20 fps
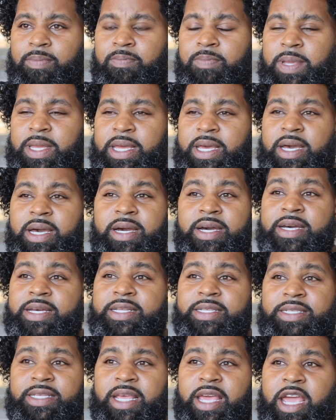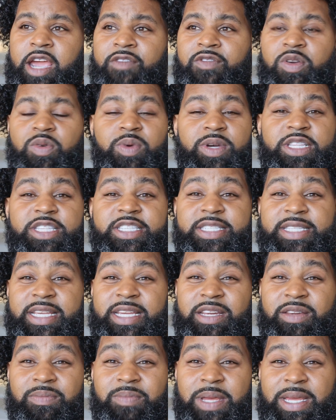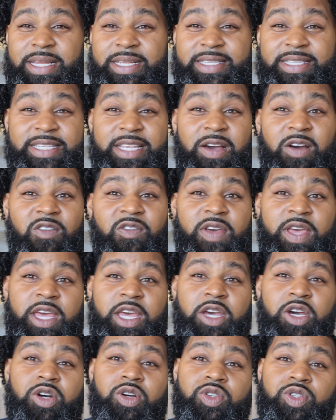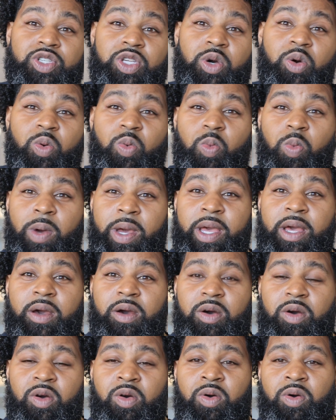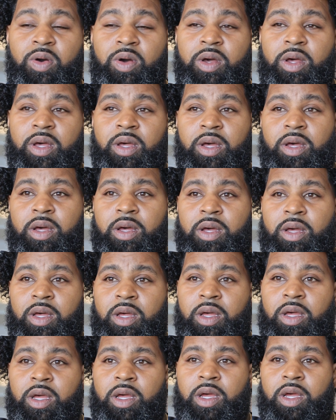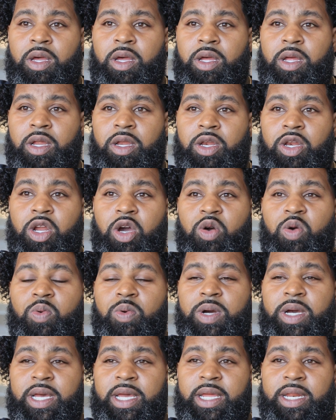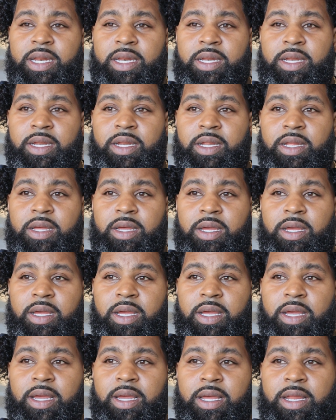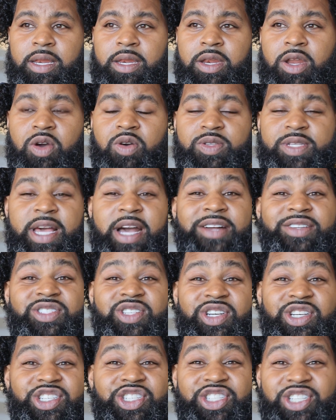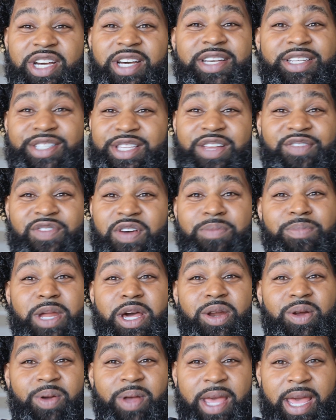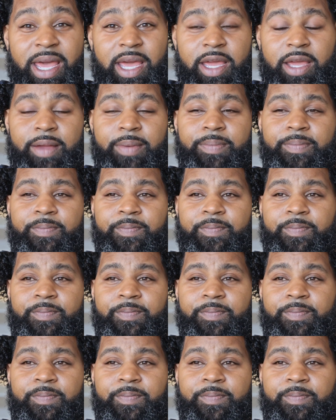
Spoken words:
because everyone's seen me self-heal so well, no one knows how to adjust if I'm not okay.